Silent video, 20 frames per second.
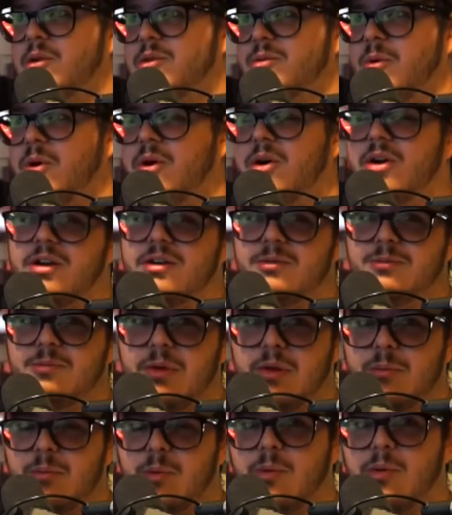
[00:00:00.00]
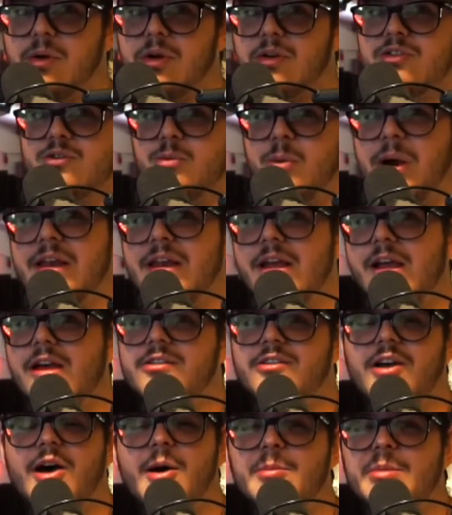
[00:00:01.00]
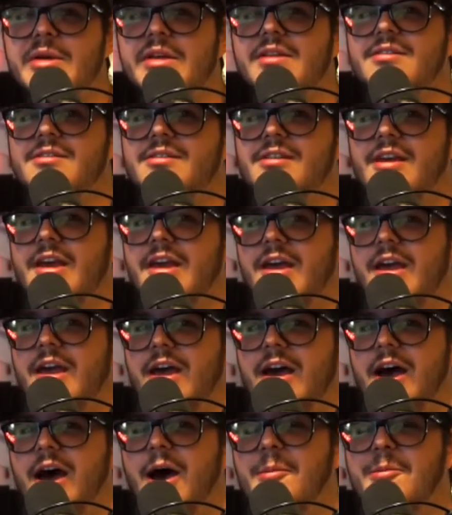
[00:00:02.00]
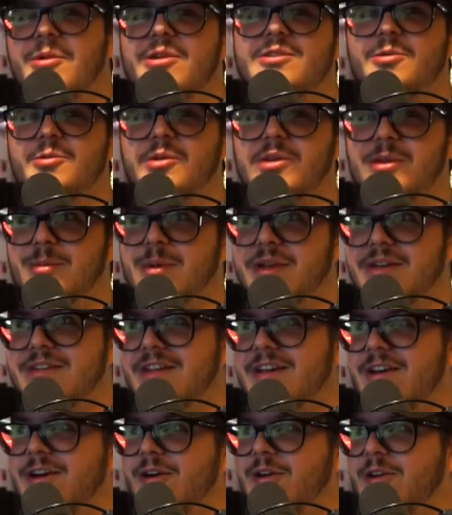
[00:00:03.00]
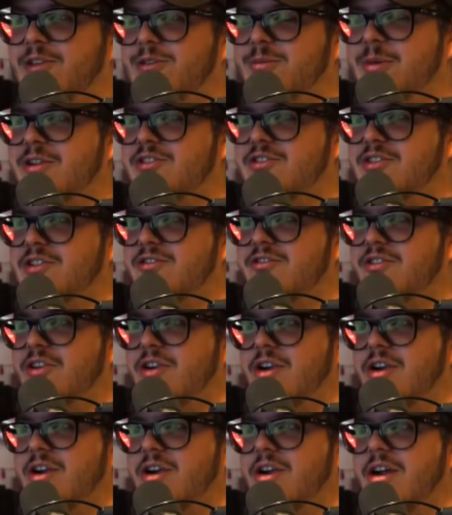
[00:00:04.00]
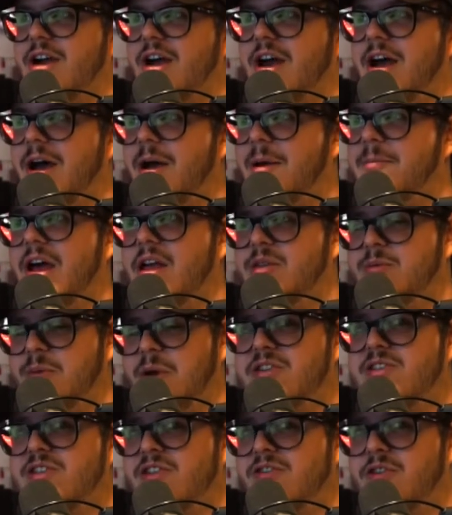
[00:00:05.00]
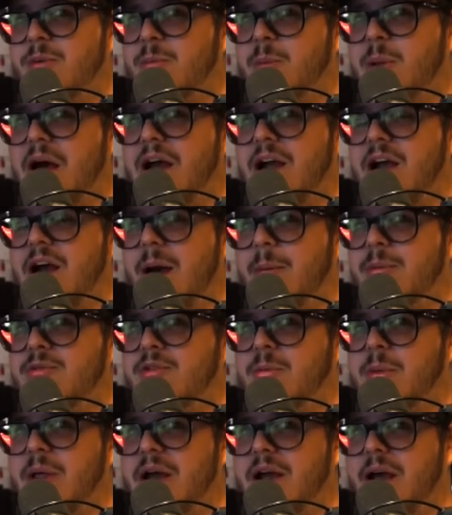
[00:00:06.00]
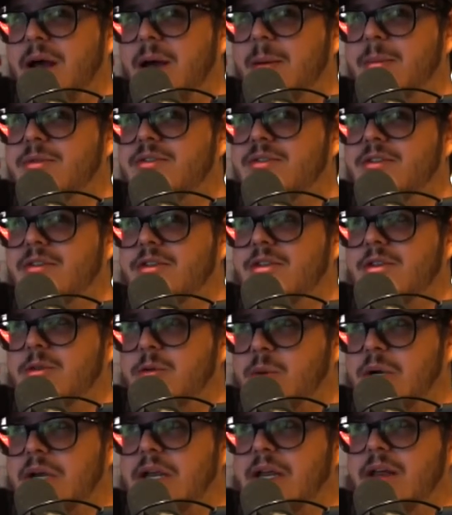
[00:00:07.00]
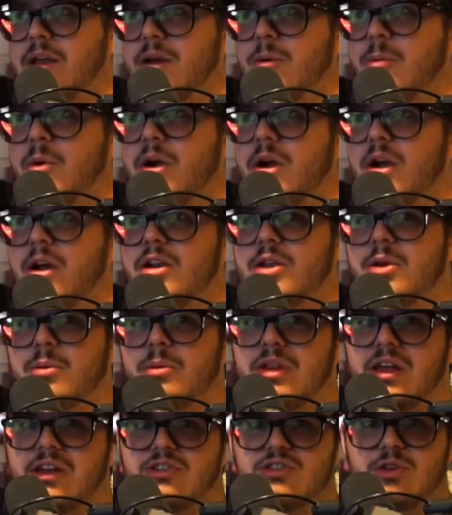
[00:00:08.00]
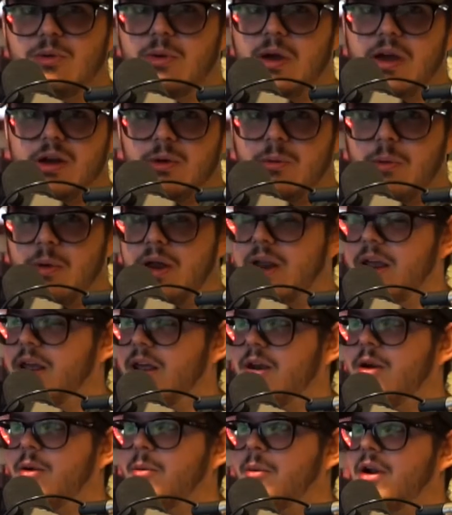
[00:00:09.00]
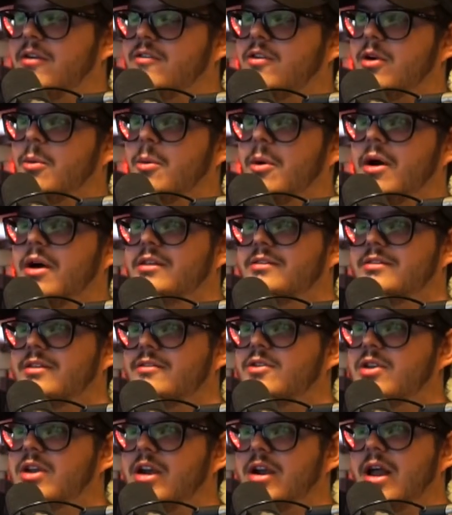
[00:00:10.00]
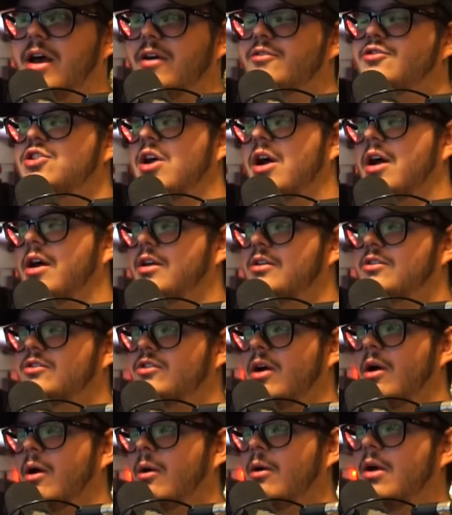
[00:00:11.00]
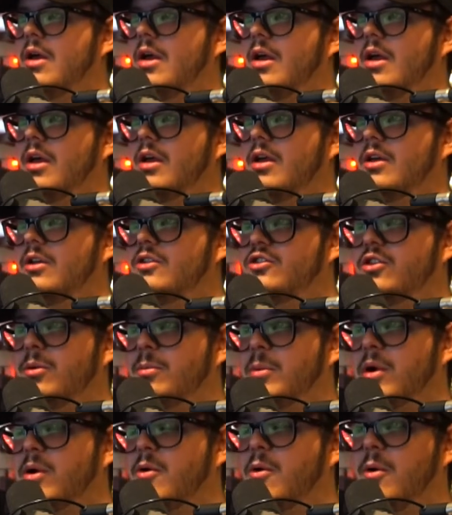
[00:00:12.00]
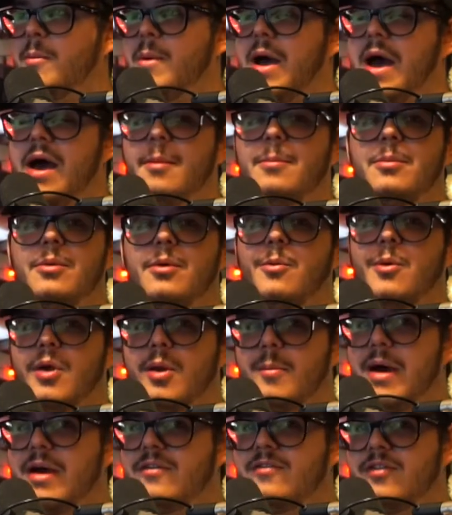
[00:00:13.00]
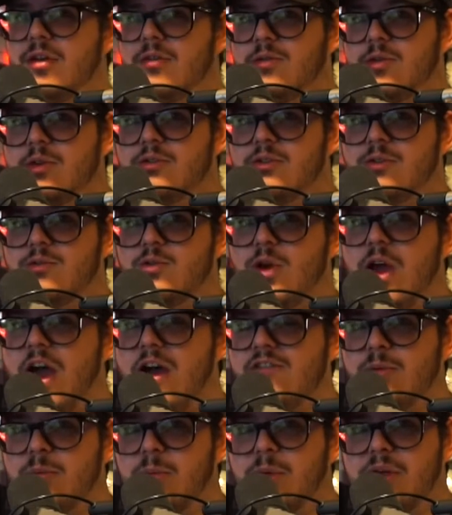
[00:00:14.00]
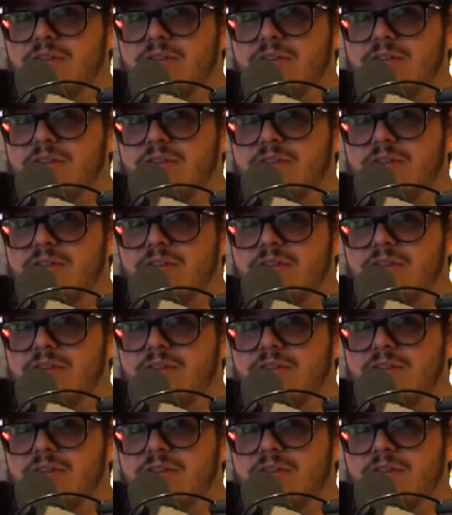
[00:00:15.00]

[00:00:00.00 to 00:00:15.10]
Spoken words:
War and people were sweaty at zombies, was a really big deal, especially for Black Ops or Black Ops 3, where you were like 2-hit or 1-hit or whatever it was if you didn't have Jug. So super cool map, one of my favorites. If you haven't played